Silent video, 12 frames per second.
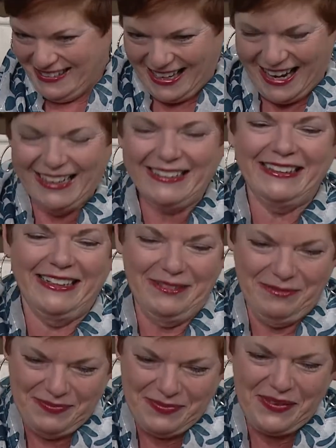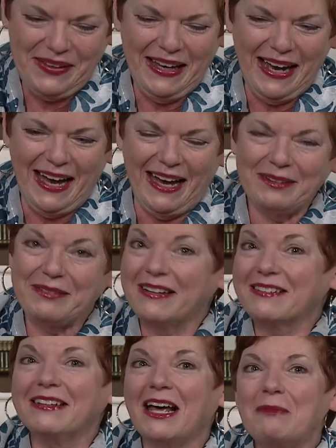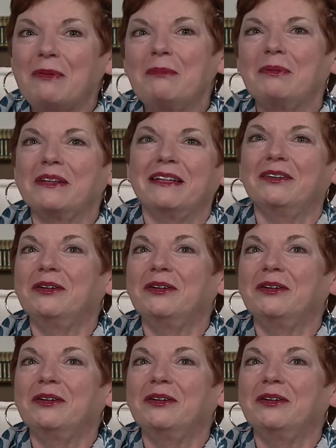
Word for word: Exactly. yeah, because a lot of people in,